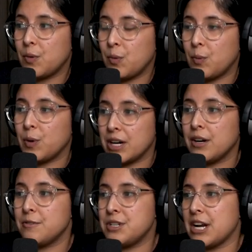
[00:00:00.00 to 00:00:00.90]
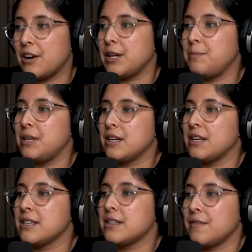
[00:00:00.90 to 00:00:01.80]
we're of cherry
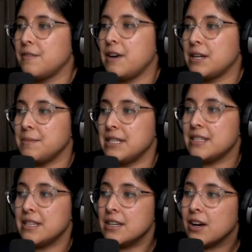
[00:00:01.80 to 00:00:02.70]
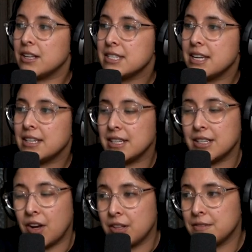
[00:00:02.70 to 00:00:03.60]
because of the vitamin C content
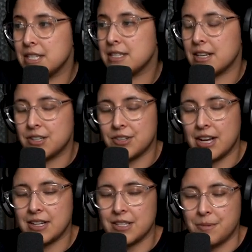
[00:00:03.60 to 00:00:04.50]
in all of these extracts.